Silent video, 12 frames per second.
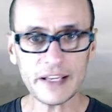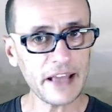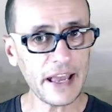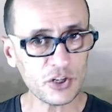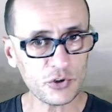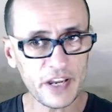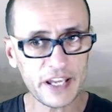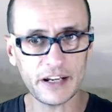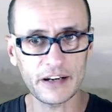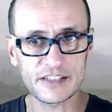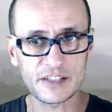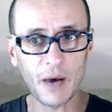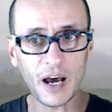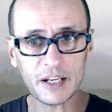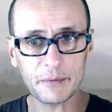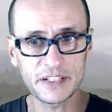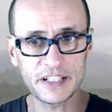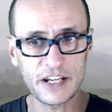and create an osmotic
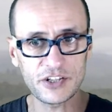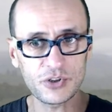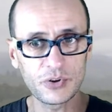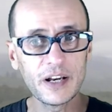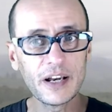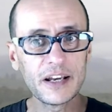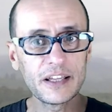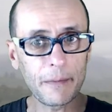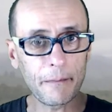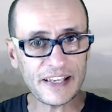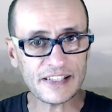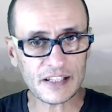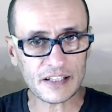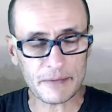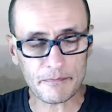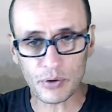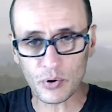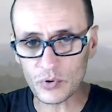potential that basically
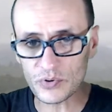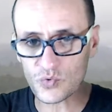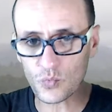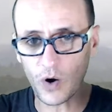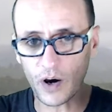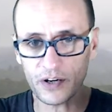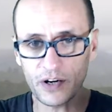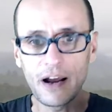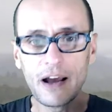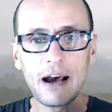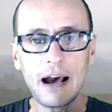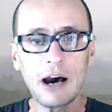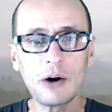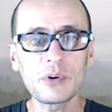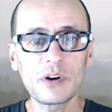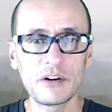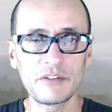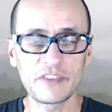pulls water out
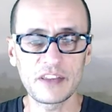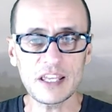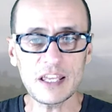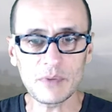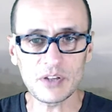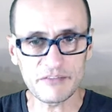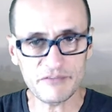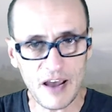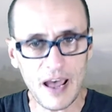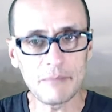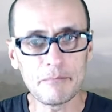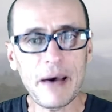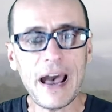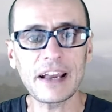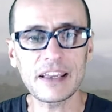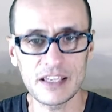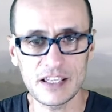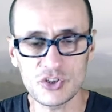of the hemolymph and
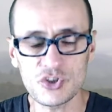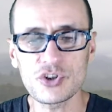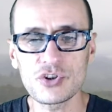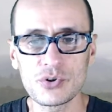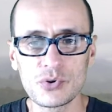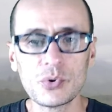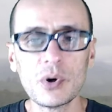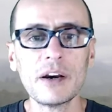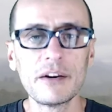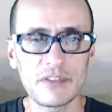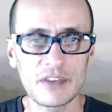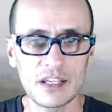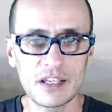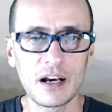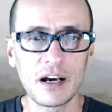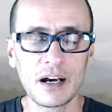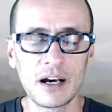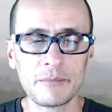back into the
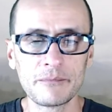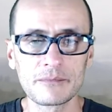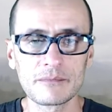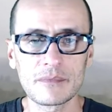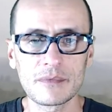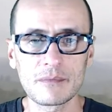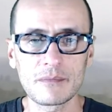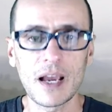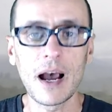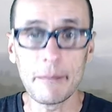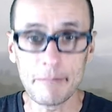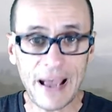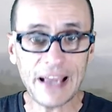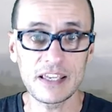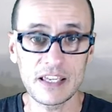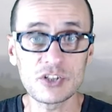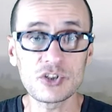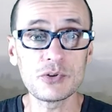um, and back
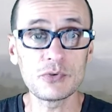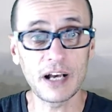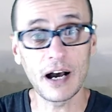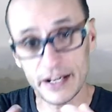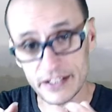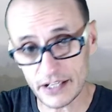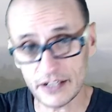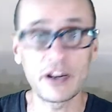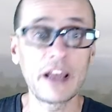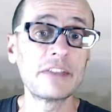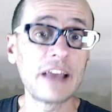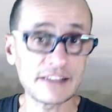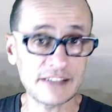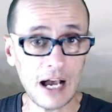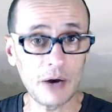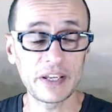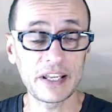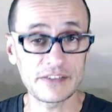into the hindgut, and that's
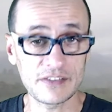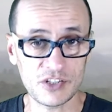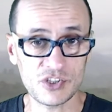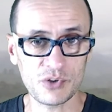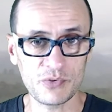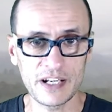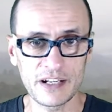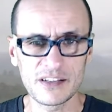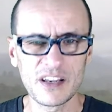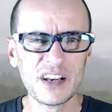how it gets excreted.